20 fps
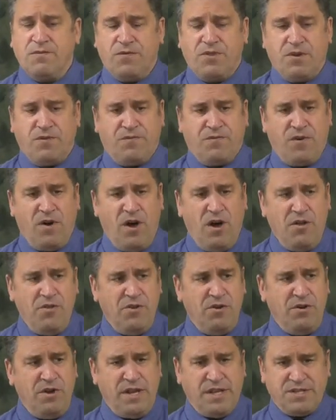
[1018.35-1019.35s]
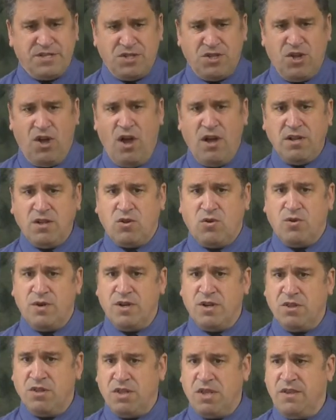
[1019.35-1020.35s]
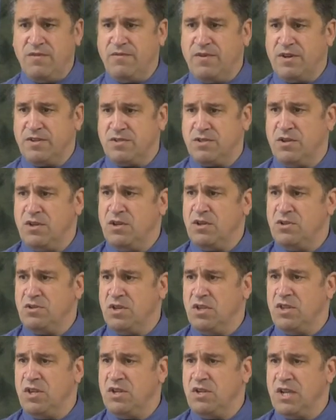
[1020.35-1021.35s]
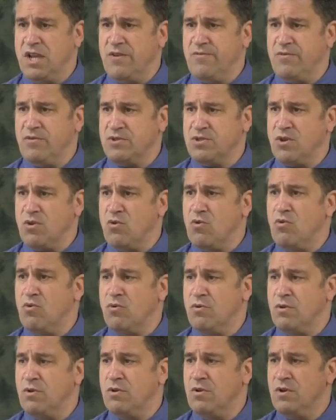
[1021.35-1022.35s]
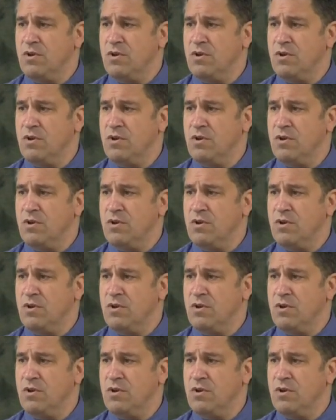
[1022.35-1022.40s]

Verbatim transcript: The Father is not going to leave us to the devil's own